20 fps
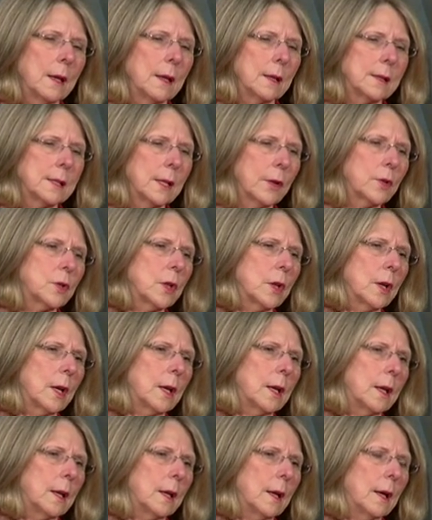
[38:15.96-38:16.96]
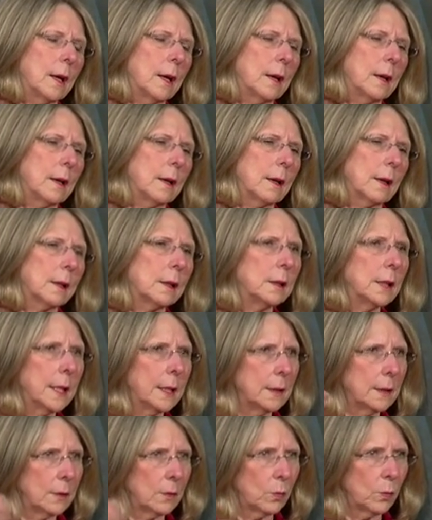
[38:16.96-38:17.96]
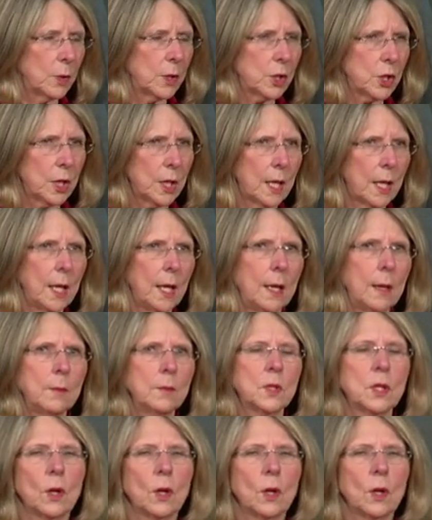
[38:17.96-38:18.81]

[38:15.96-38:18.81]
Secretary Clinton when she came